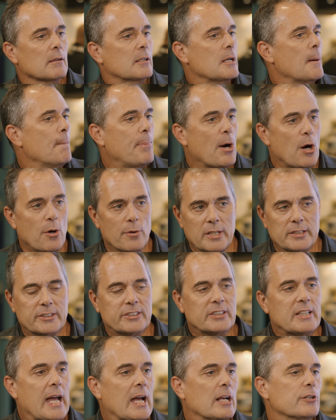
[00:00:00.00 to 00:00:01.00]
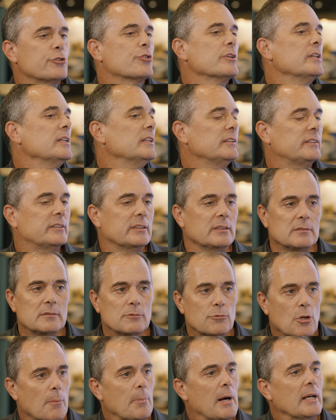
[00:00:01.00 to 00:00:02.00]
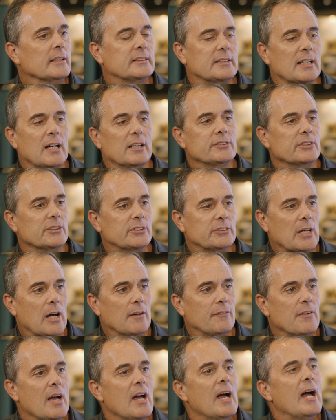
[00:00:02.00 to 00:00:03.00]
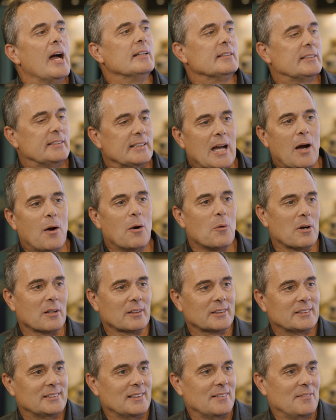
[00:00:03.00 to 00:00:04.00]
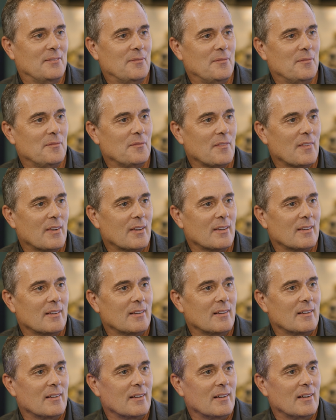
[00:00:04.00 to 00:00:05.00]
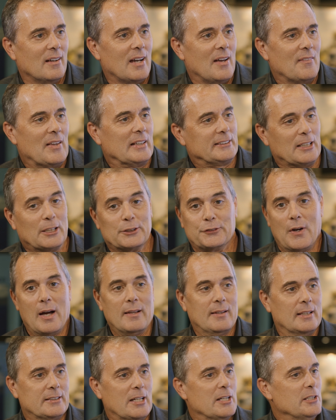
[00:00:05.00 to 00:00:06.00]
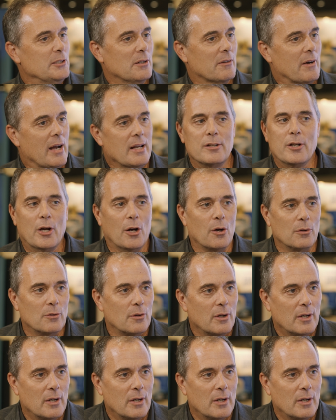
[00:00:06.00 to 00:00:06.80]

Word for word: components, gantries, and robot cells and stuff right. and see how it works. Yeah. And that sounds fine. That's how you do it, right? No.